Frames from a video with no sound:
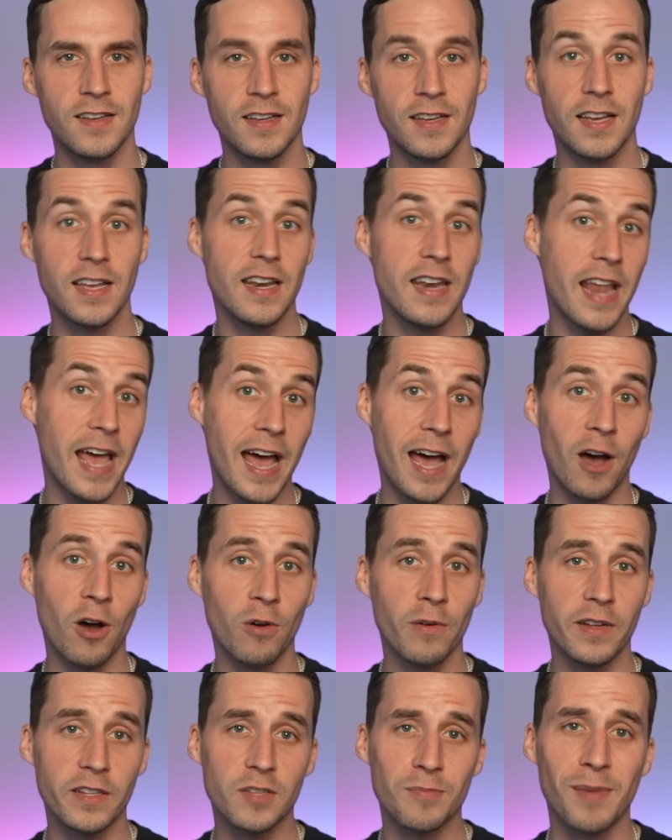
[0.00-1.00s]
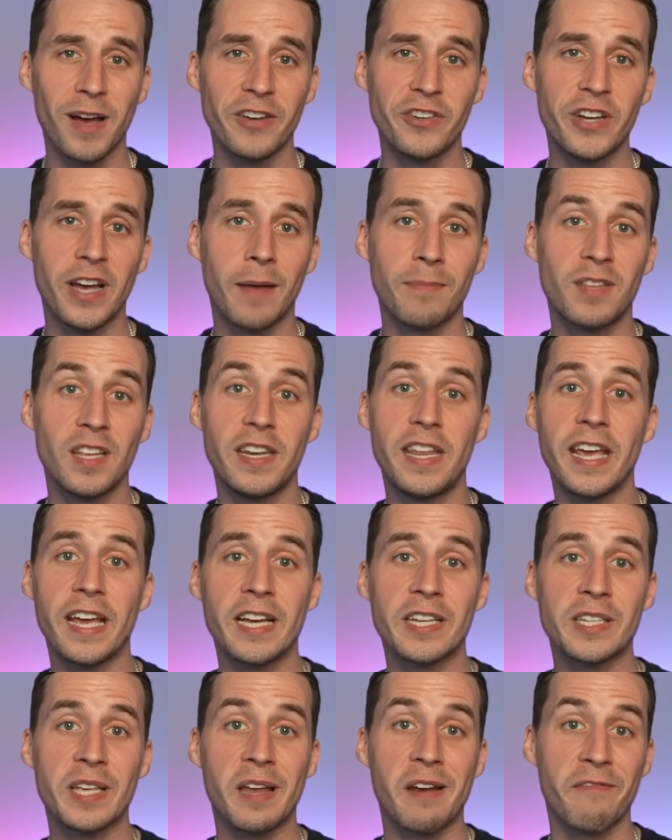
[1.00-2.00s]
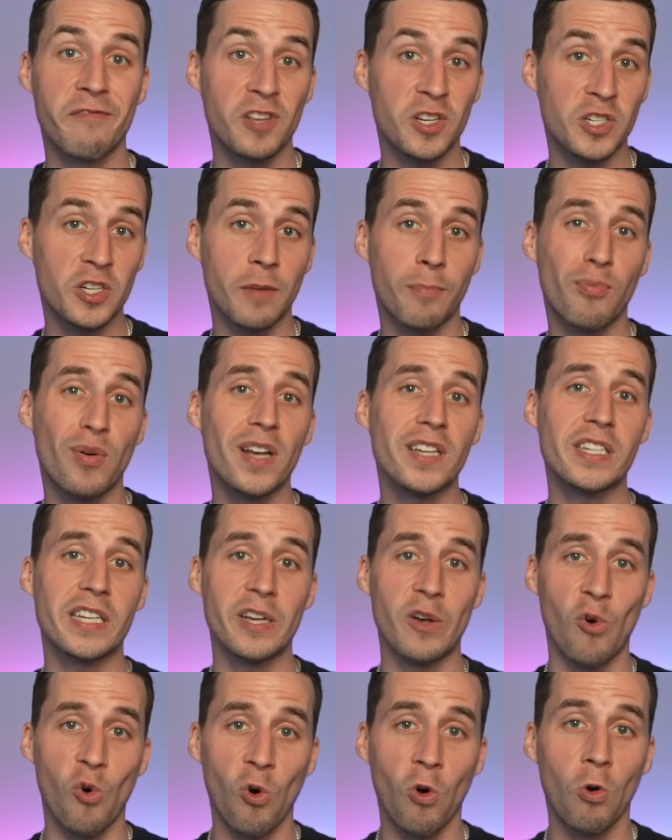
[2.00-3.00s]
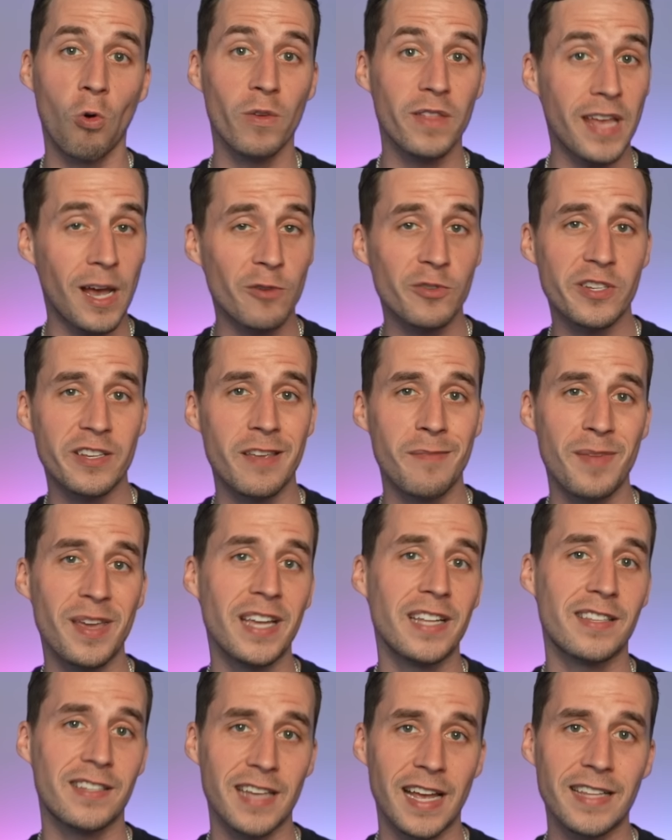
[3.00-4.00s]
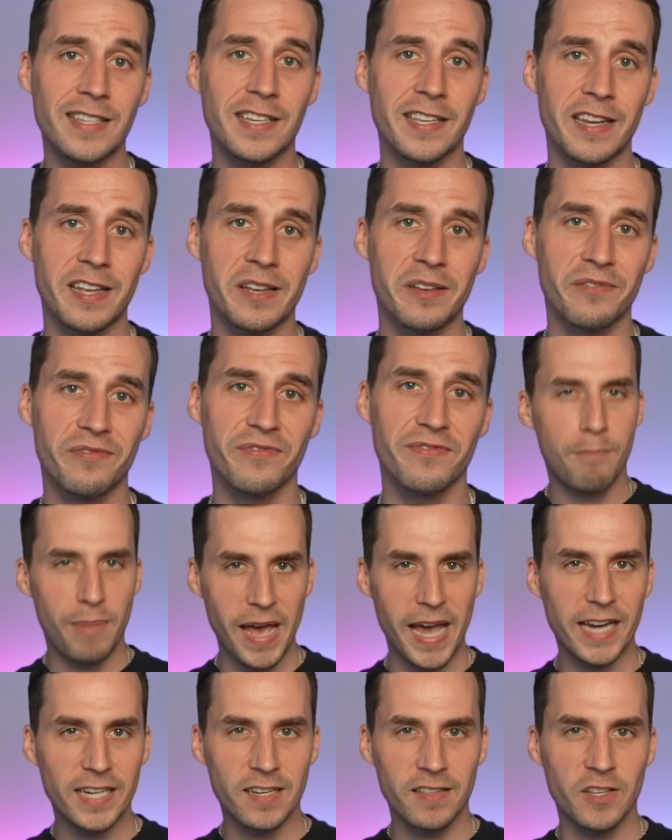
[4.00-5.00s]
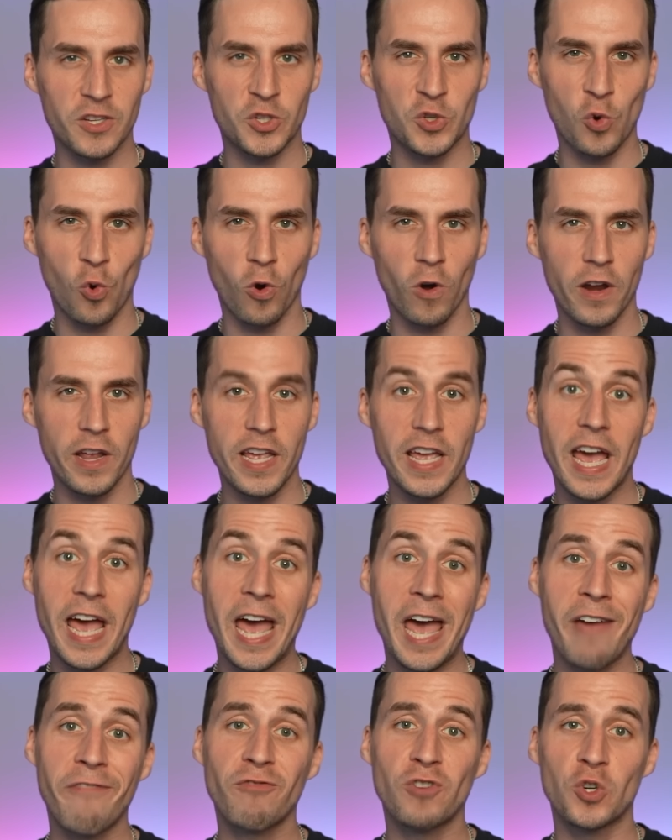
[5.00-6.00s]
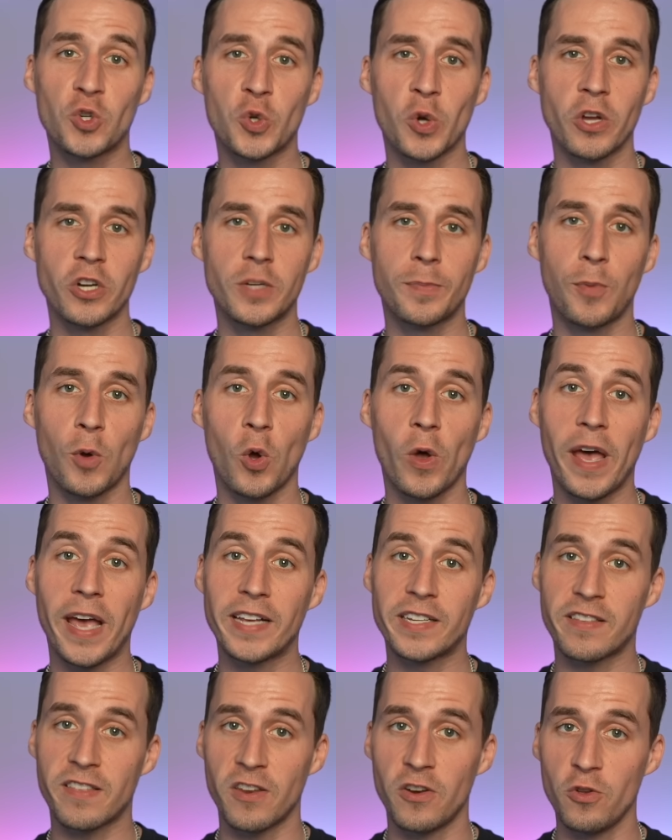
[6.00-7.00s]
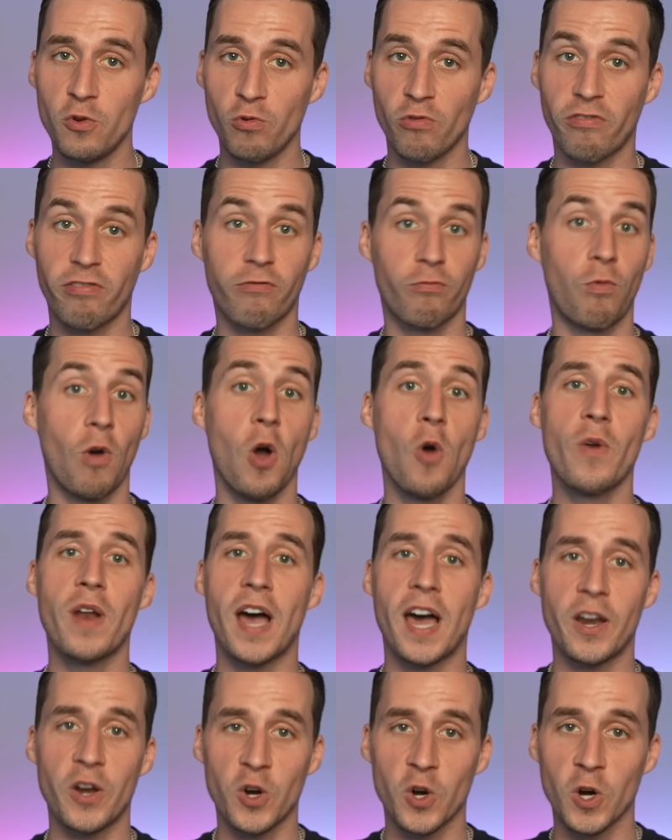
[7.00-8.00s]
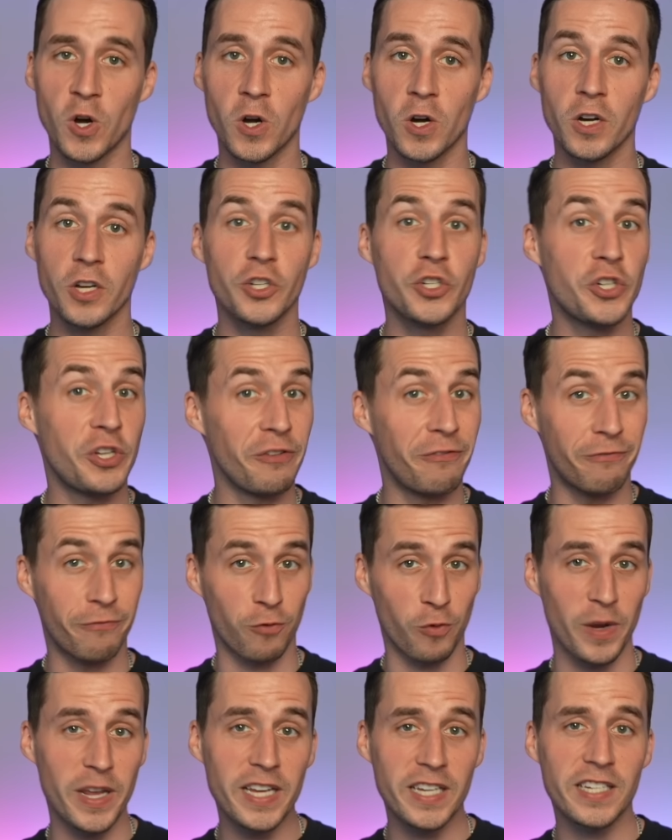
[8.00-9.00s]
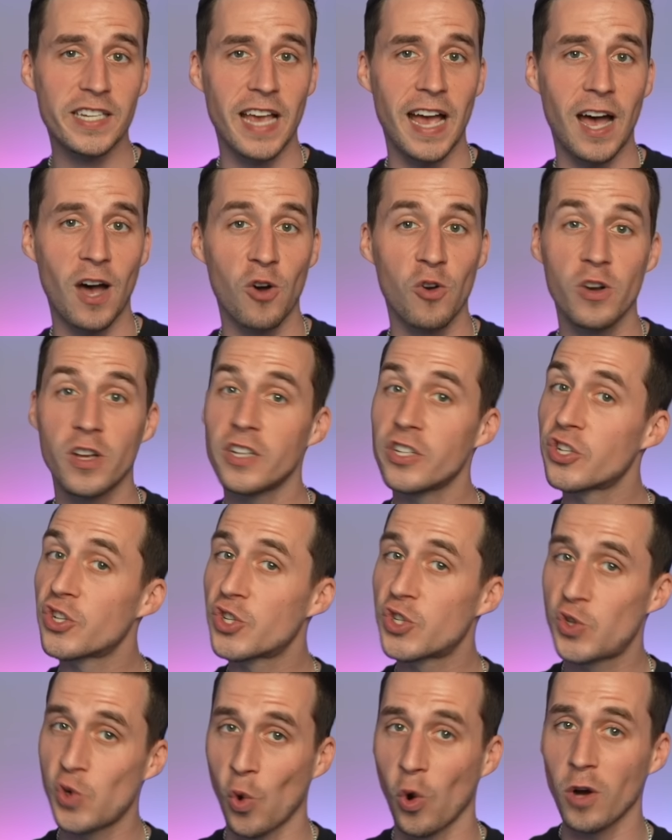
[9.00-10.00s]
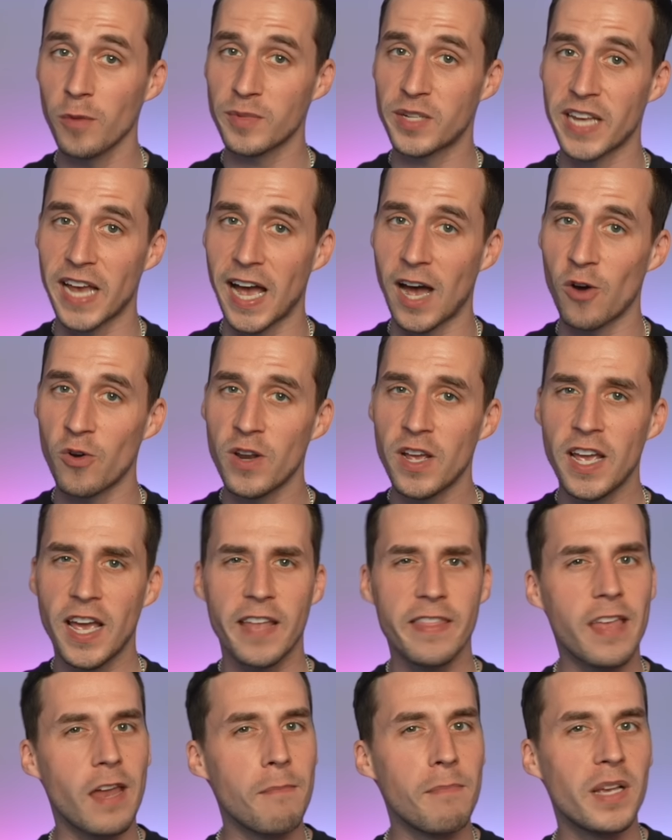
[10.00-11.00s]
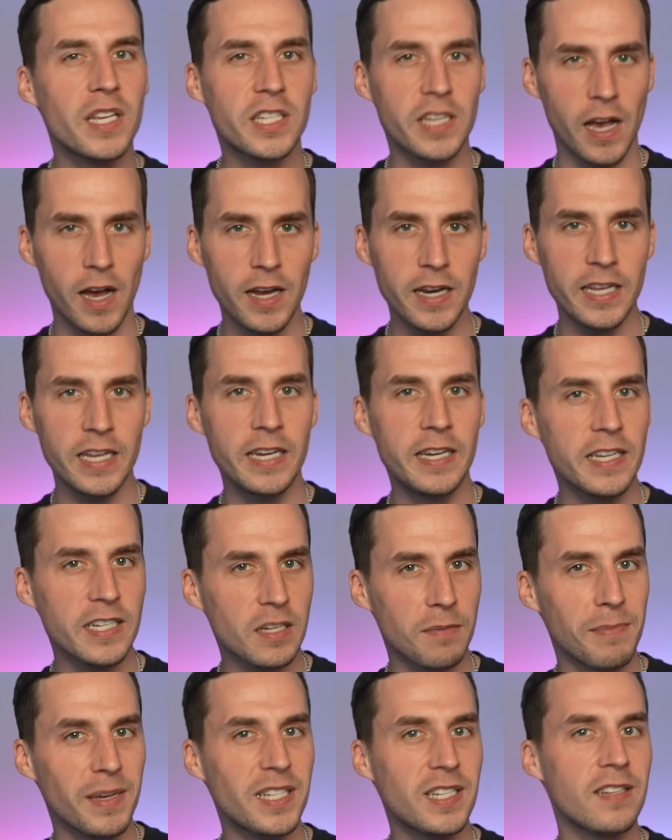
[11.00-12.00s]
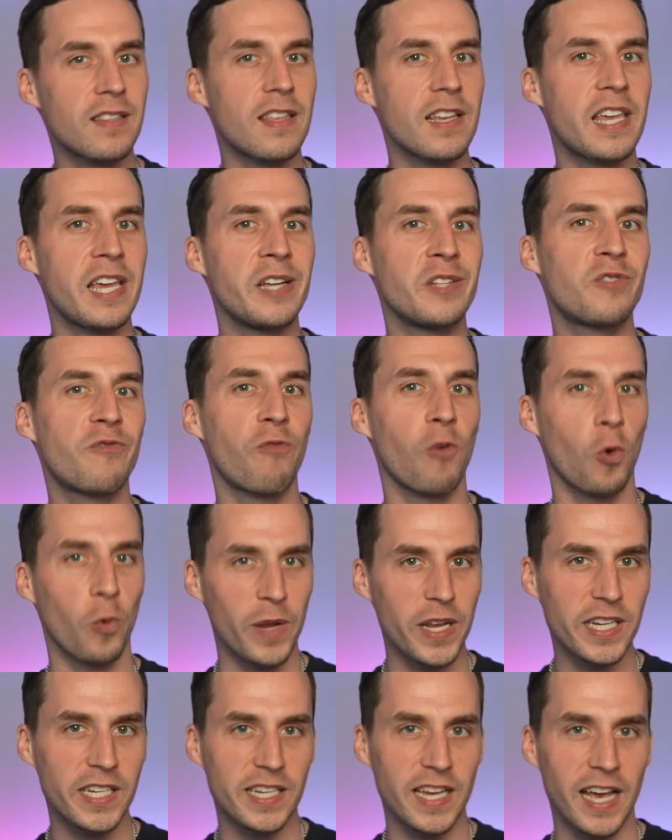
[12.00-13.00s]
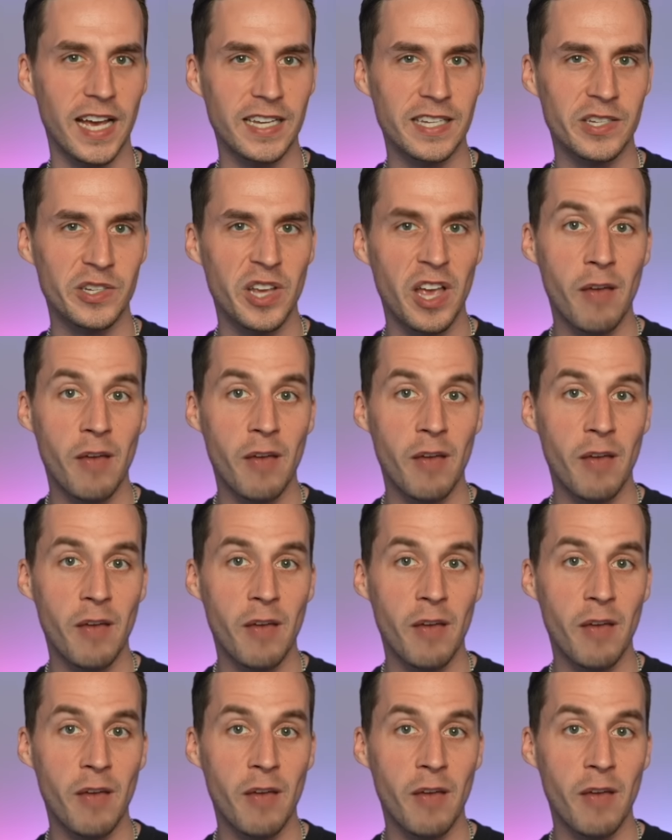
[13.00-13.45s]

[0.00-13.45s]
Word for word: And now, it's my job to dig us out of this depressing hole without seeming insensitive. Back to the story, after Trunchbull has the newt thrown on her, she freaks out, storms out, and then Miss Honey dismisses the kids for recess.